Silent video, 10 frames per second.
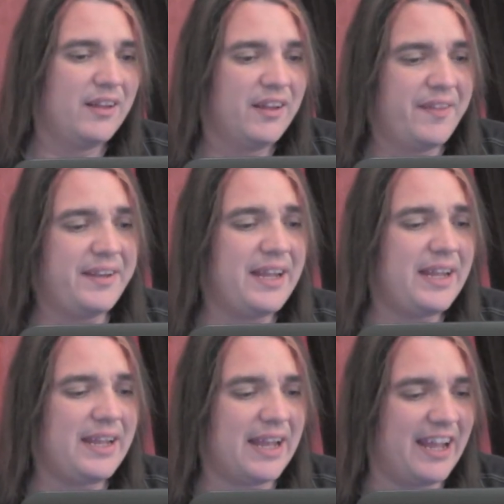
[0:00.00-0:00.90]
The
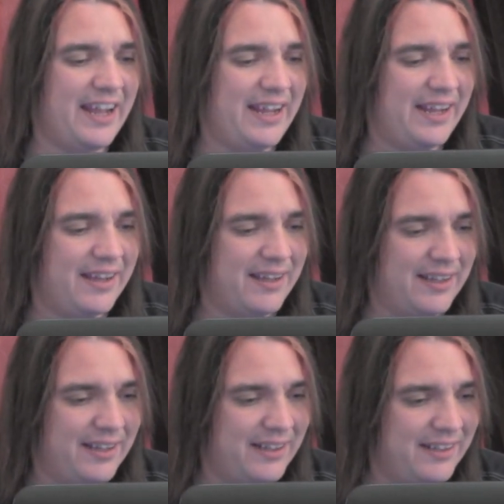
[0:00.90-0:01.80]
DEA
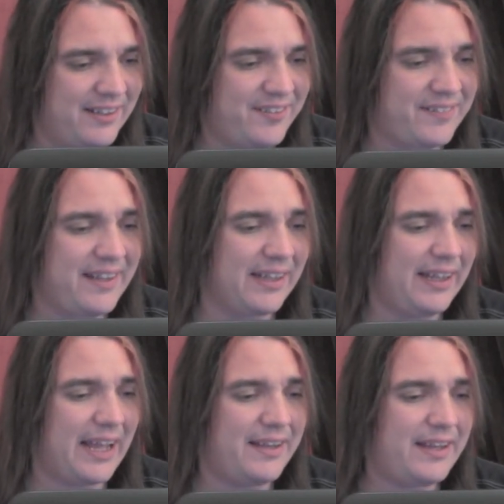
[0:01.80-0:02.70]

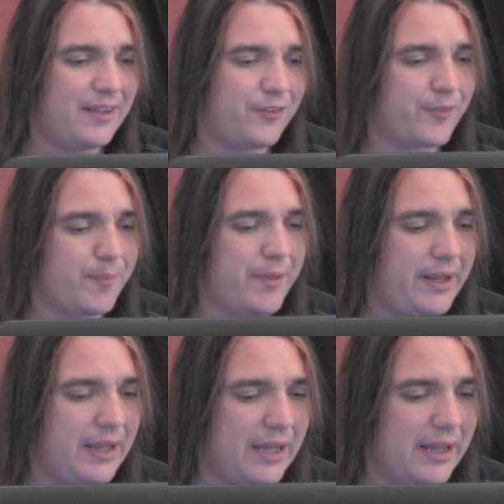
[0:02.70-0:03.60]
stealing ideas from
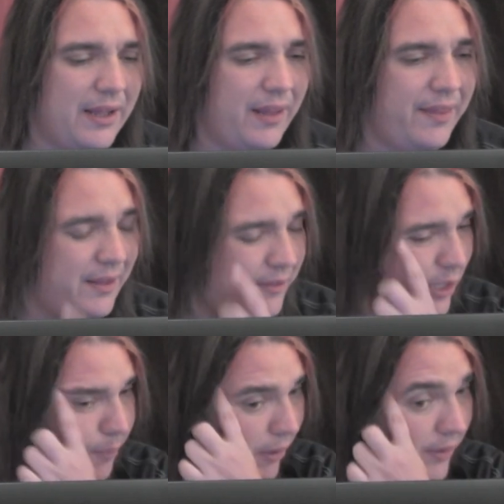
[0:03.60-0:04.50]
the
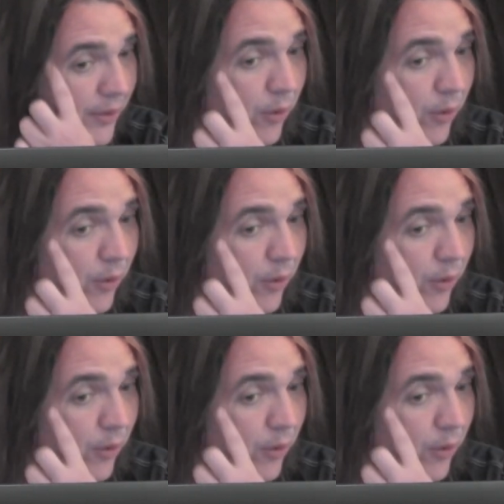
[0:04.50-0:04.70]
Tea Party,